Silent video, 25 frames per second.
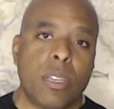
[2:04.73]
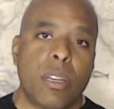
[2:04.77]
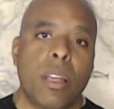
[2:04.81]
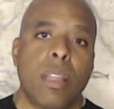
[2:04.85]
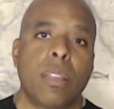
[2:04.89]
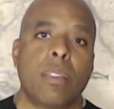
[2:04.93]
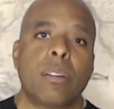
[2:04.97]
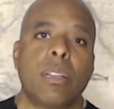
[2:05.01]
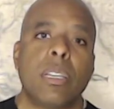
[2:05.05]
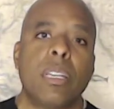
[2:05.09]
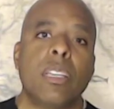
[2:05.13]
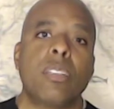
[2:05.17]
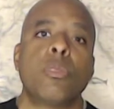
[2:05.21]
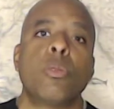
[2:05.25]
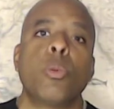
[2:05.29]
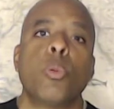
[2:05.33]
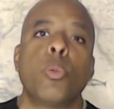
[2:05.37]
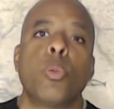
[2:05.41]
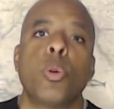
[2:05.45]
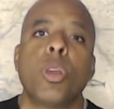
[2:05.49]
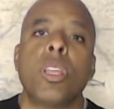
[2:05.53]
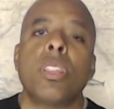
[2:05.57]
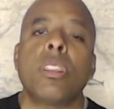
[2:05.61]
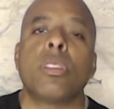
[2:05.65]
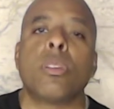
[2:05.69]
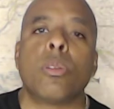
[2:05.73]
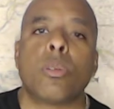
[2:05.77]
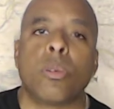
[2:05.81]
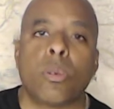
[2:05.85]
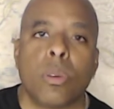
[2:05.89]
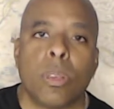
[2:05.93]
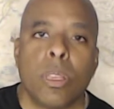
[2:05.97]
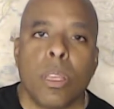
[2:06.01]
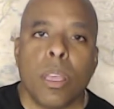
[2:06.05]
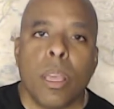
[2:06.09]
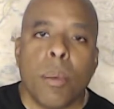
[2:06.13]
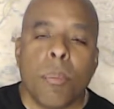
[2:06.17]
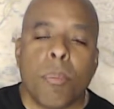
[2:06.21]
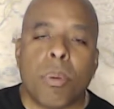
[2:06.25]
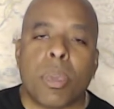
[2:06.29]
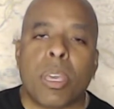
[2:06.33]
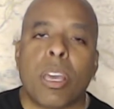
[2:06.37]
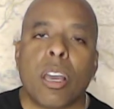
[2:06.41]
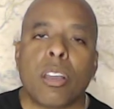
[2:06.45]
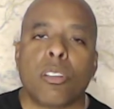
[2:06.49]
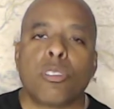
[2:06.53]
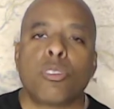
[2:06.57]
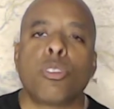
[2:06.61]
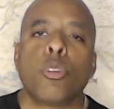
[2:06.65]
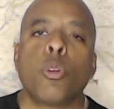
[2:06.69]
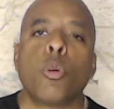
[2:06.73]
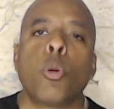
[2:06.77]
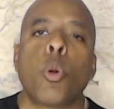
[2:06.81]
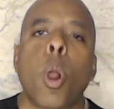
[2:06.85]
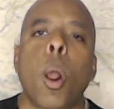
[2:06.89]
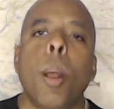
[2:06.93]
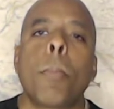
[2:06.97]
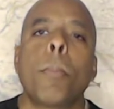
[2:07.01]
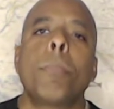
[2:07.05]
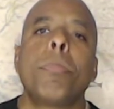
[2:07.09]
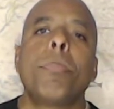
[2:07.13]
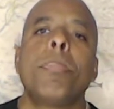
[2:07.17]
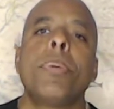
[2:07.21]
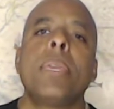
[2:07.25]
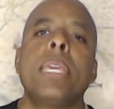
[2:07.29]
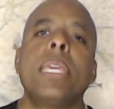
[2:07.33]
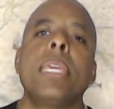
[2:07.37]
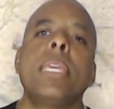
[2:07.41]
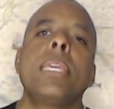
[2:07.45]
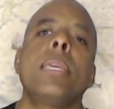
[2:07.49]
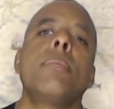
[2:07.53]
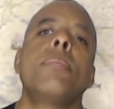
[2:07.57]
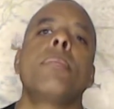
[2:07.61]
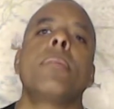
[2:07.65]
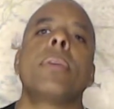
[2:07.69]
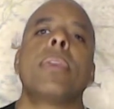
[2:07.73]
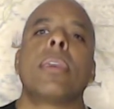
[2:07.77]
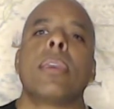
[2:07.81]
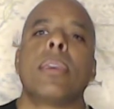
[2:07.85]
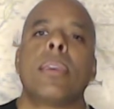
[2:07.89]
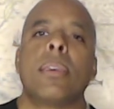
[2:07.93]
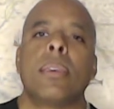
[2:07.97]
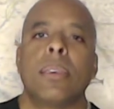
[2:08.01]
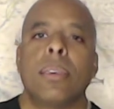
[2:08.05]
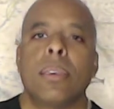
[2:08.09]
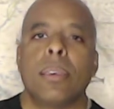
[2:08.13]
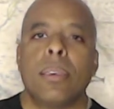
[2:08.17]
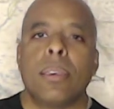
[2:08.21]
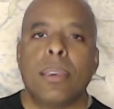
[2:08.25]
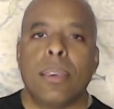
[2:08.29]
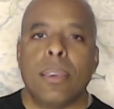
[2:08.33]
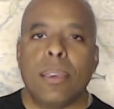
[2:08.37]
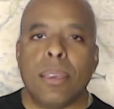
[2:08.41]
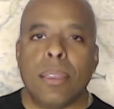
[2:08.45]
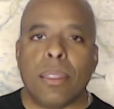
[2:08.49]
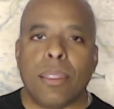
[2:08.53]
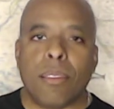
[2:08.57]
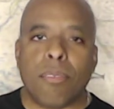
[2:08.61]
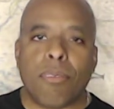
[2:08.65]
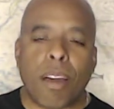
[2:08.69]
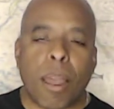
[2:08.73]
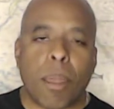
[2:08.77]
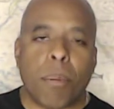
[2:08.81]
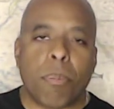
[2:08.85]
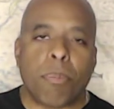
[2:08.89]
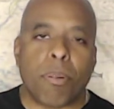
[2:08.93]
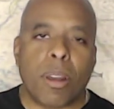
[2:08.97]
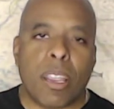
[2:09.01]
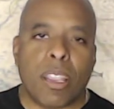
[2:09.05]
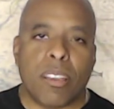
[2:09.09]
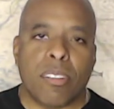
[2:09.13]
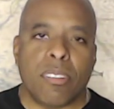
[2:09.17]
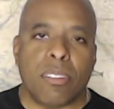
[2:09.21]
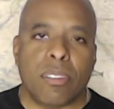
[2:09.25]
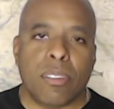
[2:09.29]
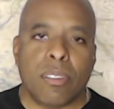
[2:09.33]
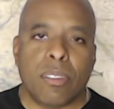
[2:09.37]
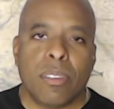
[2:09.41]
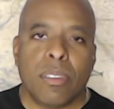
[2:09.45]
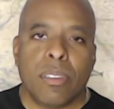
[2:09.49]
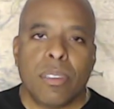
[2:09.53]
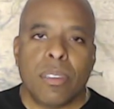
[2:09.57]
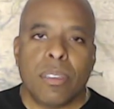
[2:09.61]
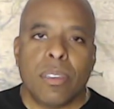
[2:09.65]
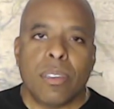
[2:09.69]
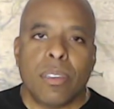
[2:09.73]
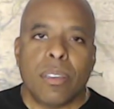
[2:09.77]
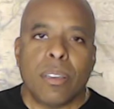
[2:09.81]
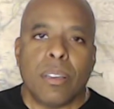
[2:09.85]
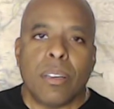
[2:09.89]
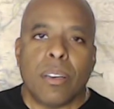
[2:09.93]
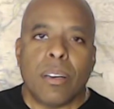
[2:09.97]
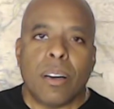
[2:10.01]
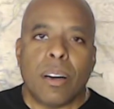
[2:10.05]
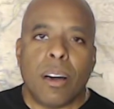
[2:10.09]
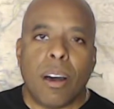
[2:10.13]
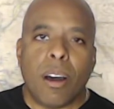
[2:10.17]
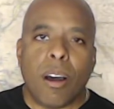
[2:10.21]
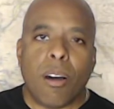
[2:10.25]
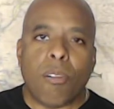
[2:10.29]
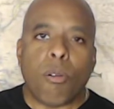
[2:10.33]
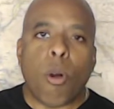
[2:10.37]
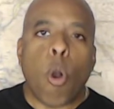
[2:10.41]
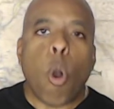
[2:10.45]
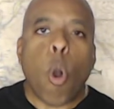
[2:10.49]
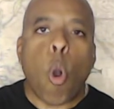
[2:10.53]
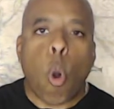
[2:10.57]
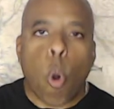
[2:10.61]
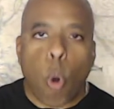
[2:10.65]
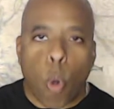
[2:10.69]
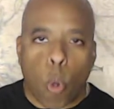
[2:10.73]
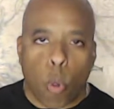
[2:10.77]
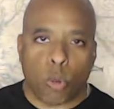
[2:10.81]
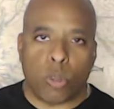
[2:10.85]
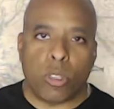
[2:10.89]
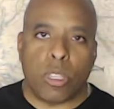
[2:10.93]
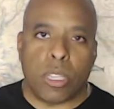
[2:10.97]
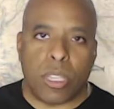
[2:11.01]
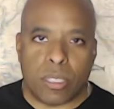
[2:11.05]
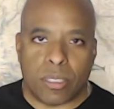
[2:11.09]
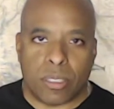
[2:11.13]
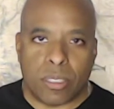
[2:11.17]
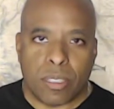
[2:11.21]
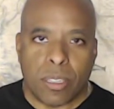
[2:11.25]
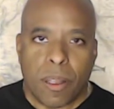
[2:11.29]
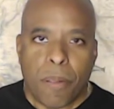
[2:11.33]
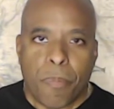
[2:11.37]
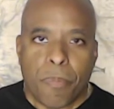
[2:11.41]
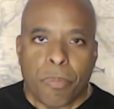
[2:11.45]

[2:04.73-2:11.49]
other is with you, because you are beaming in the vibration of wholeness.